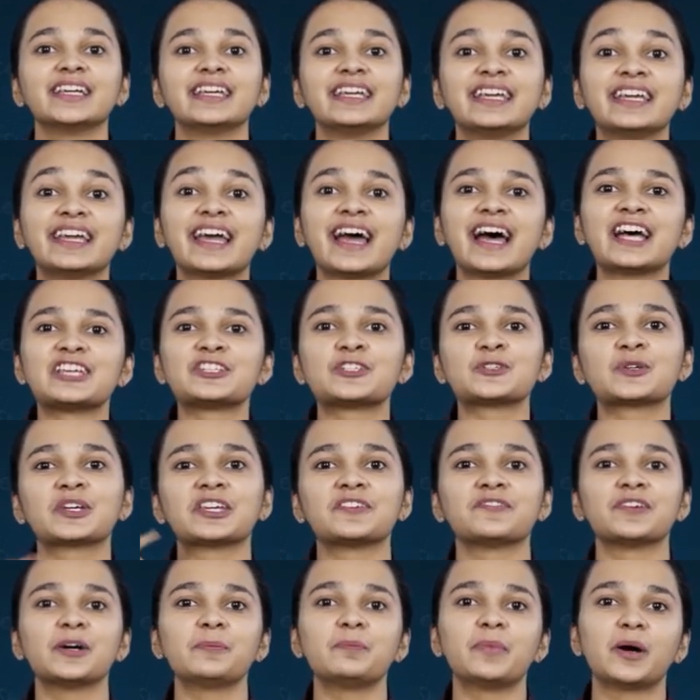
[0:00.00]
he has to
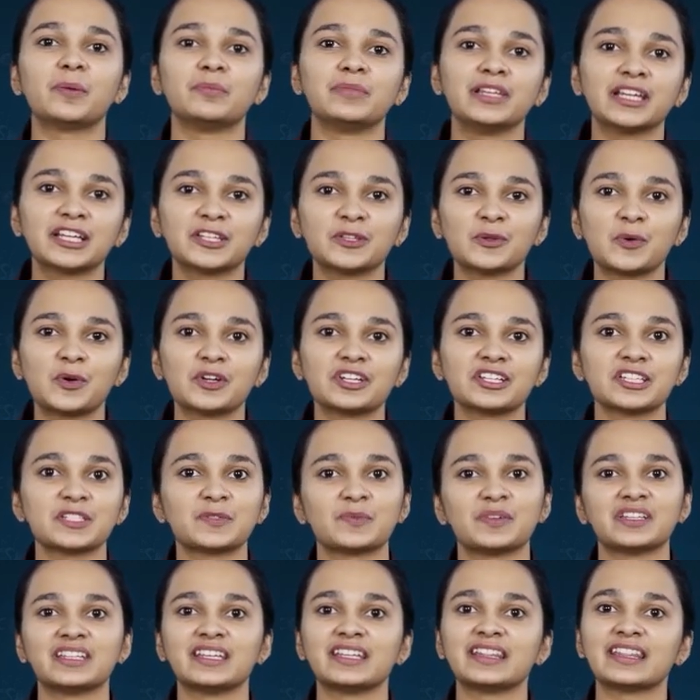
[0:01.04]
give a public notice
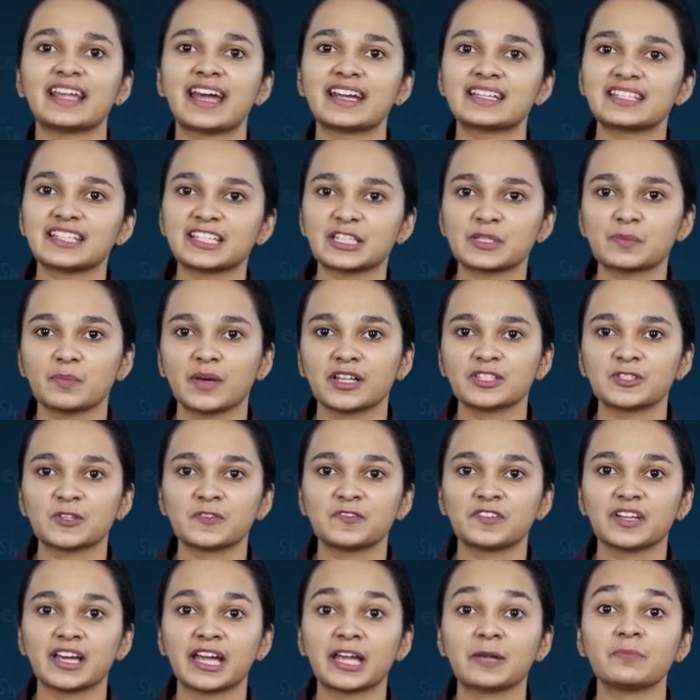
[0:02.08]
within that 6 months
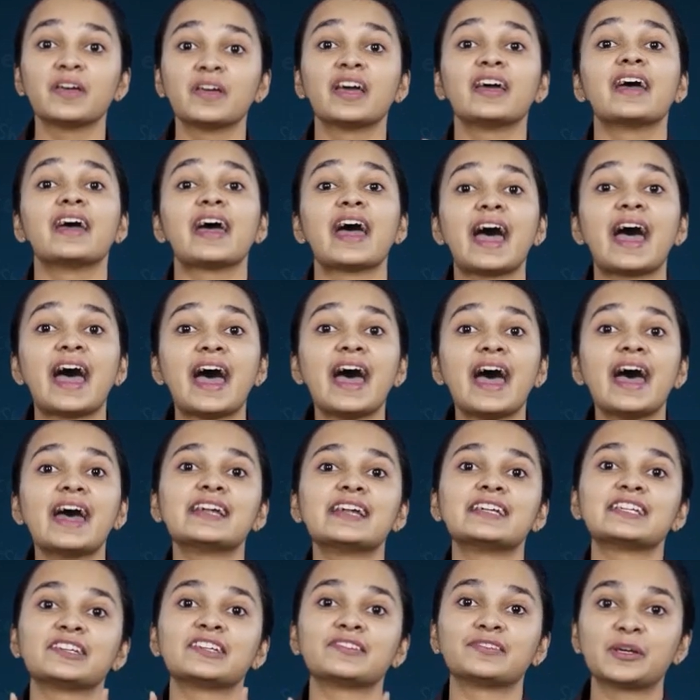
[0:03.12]
of time
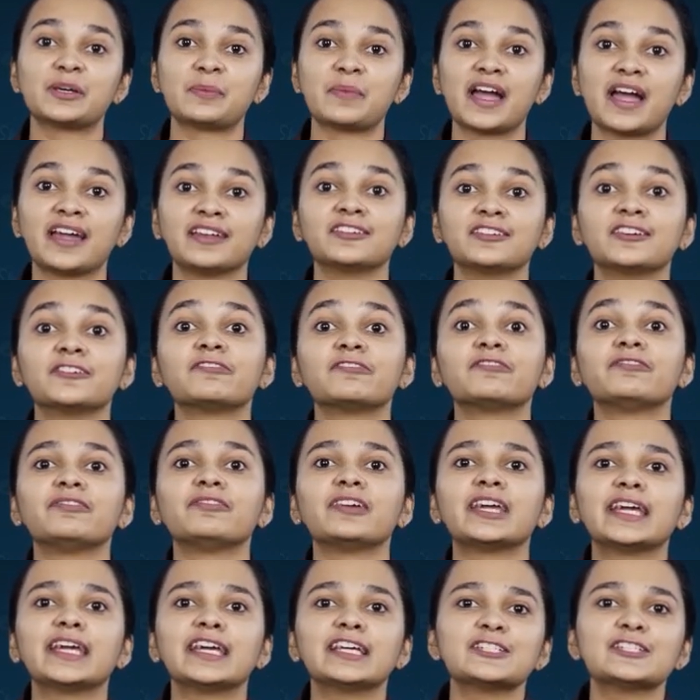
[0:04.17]
and if the minor
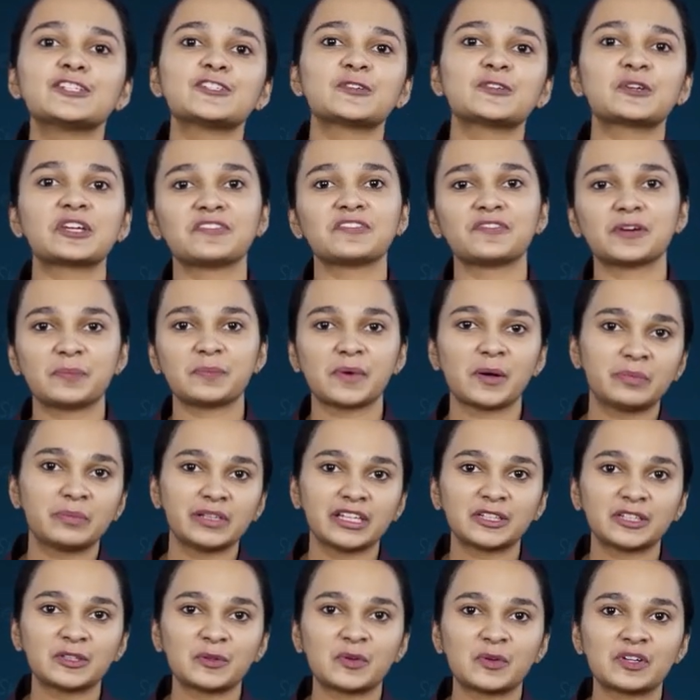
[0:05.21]
fails to give a
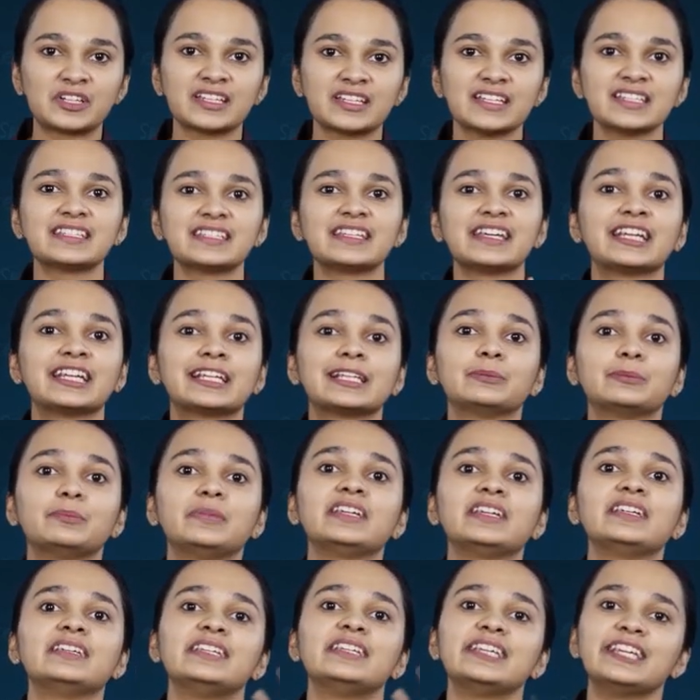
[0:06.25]
public notice, it will
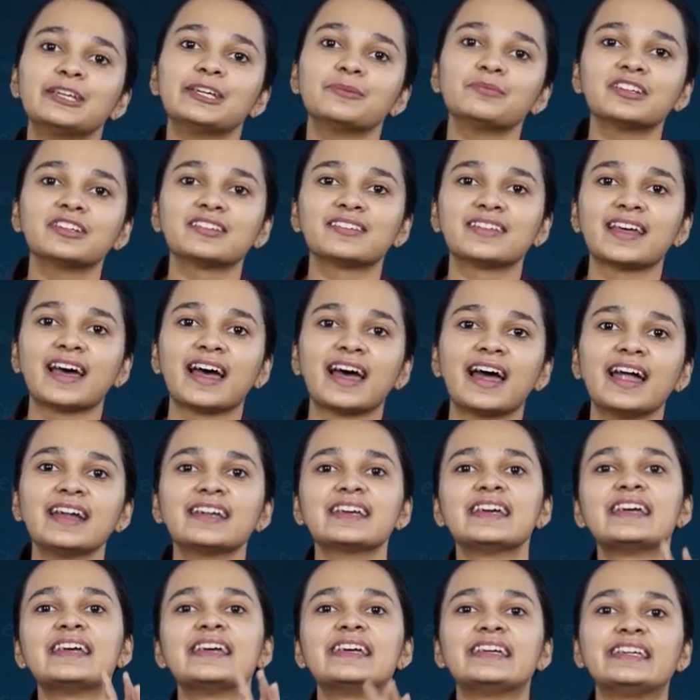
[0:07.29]
be deemed that
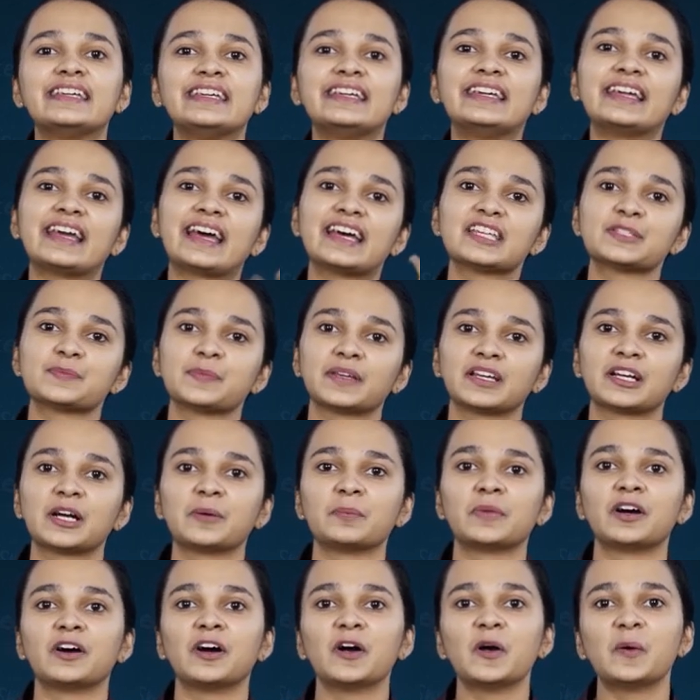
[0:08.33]
he has
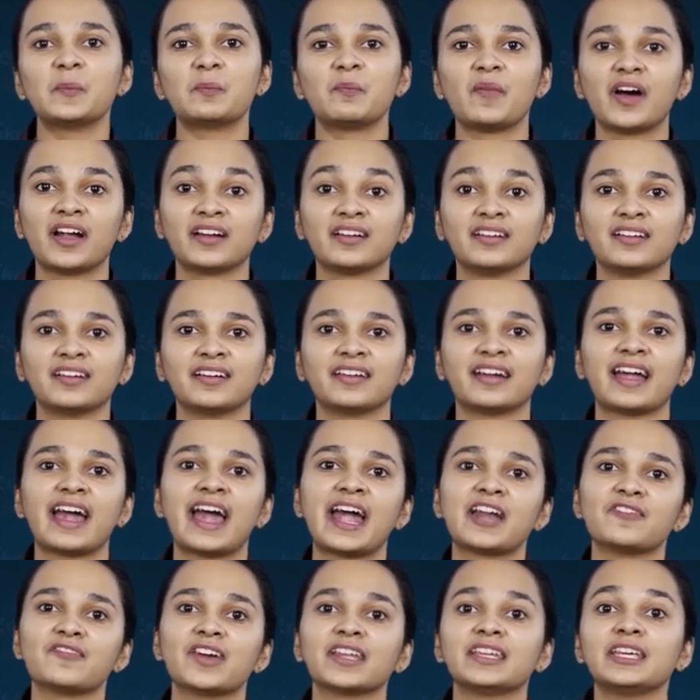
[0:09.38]
become a partner
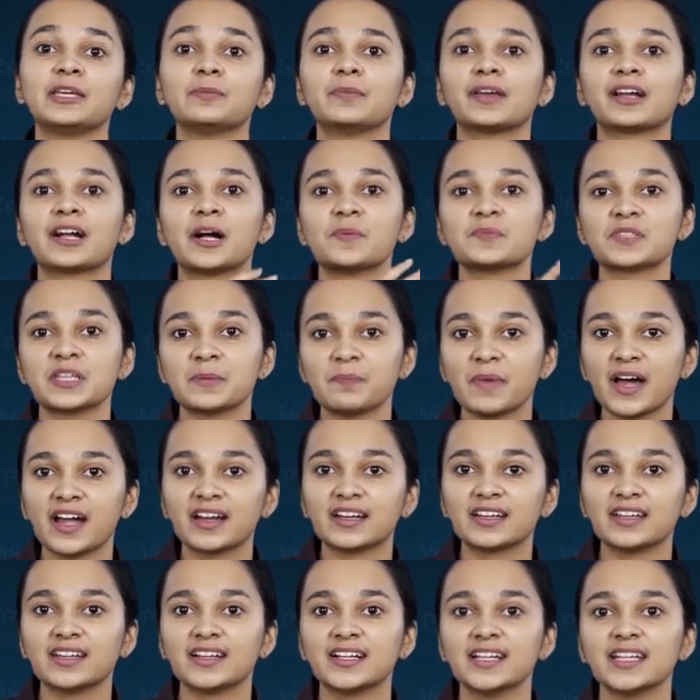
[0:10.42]
and when he becomes a
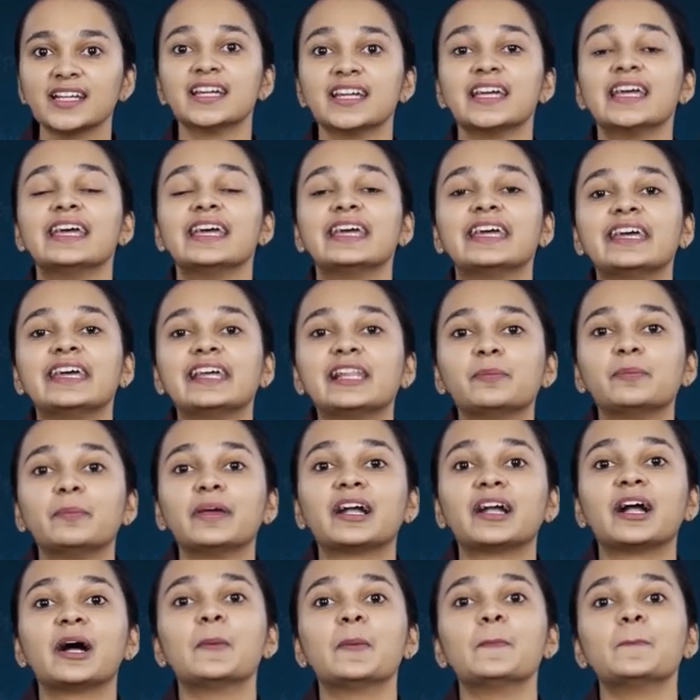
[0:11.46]
partner he'll
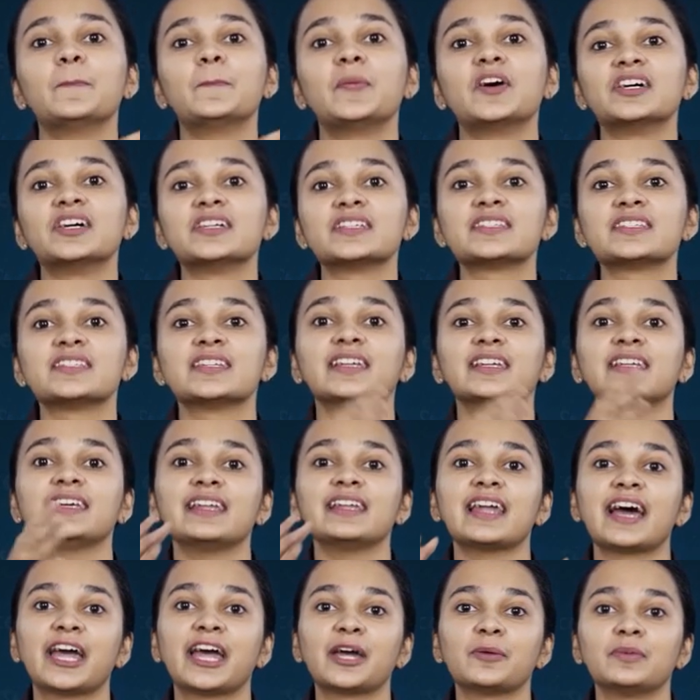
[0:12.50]
become personally
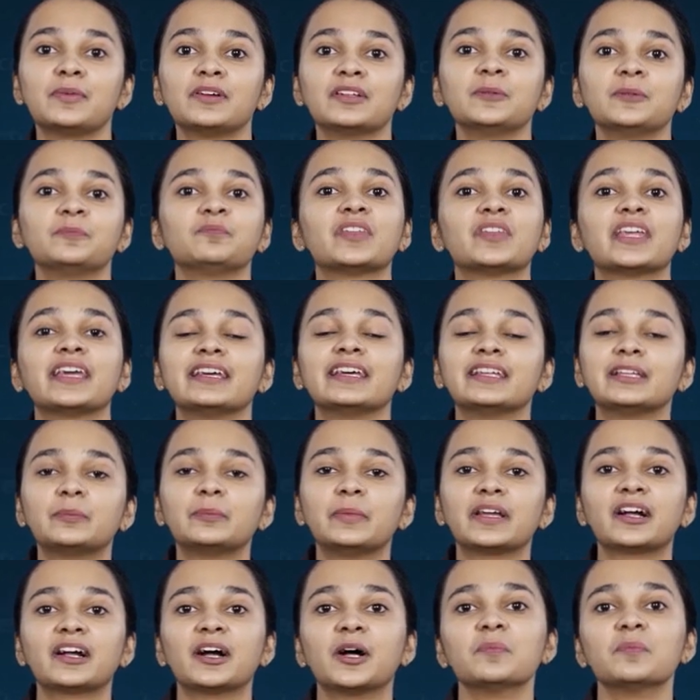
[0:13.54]
liable he'll
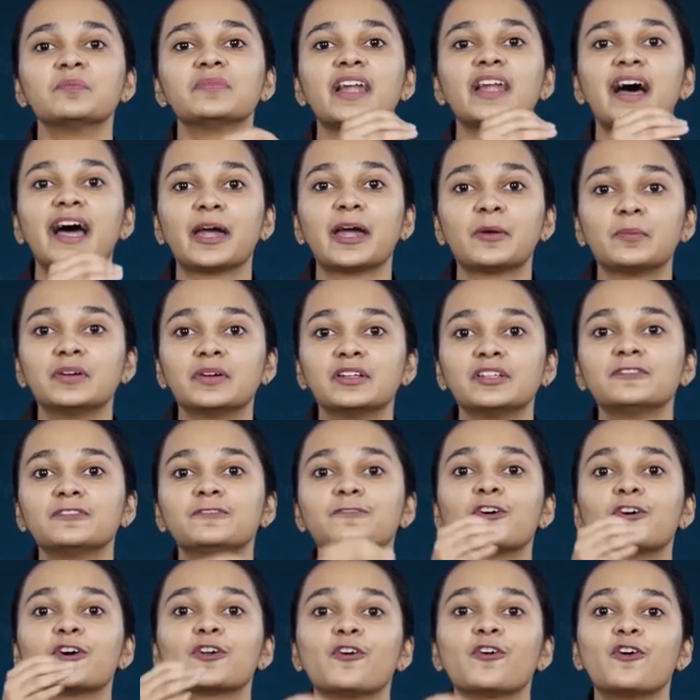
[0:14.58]
become liable
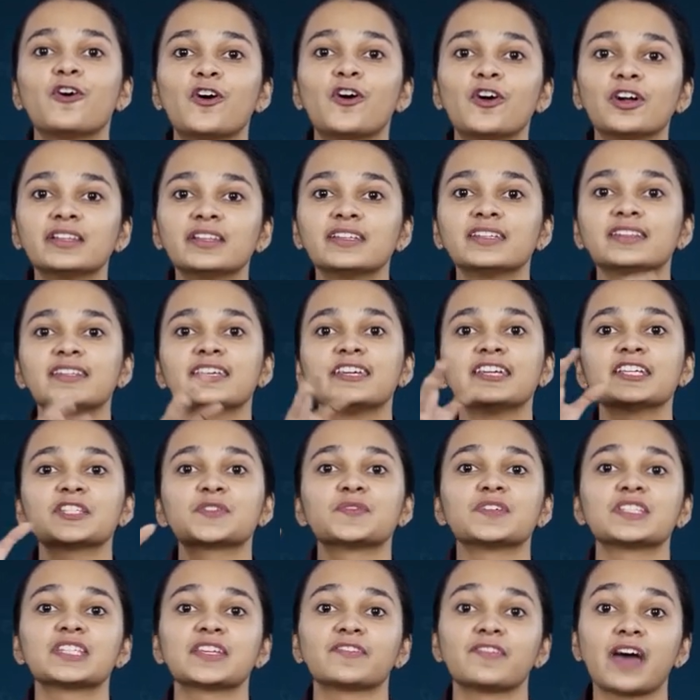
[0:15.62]
for all the things
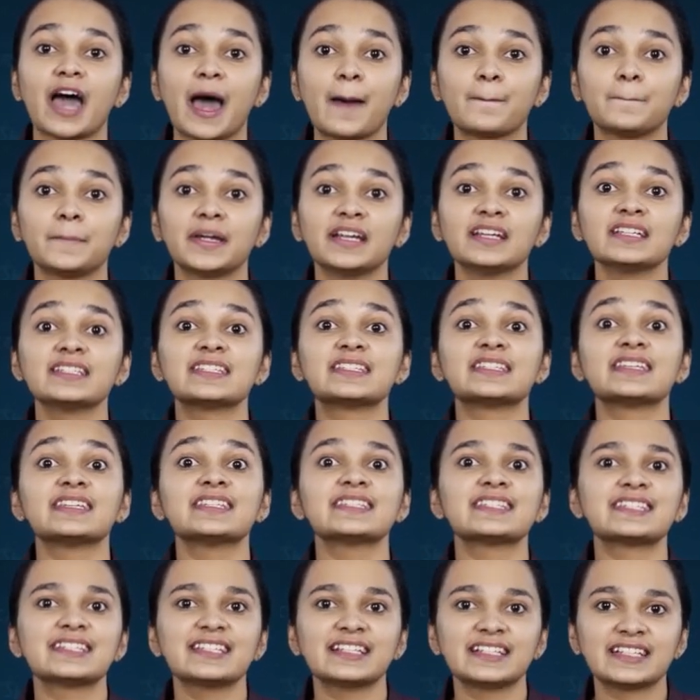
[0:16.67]
which have happened
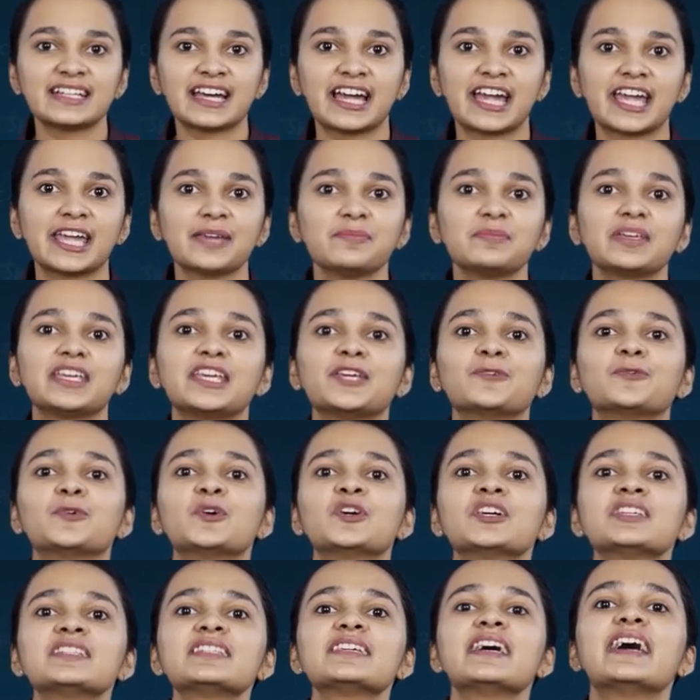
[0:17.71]
since the time he
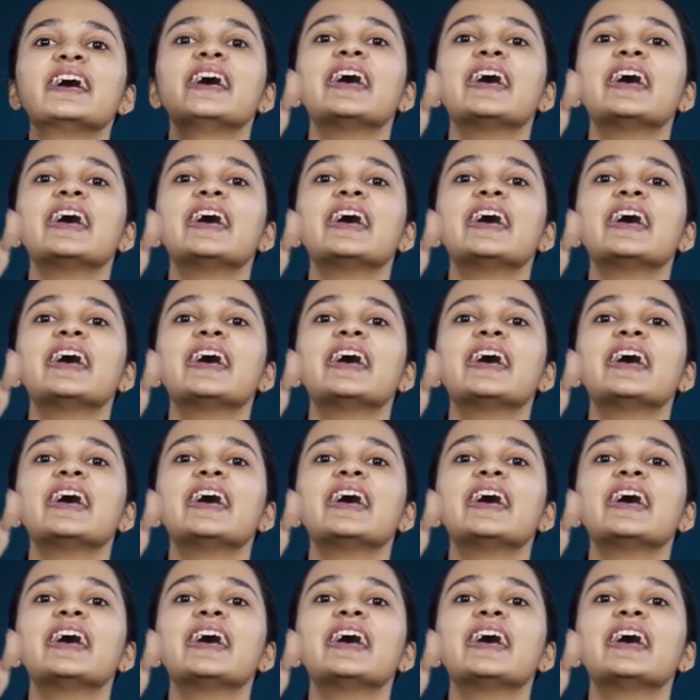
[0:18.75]
was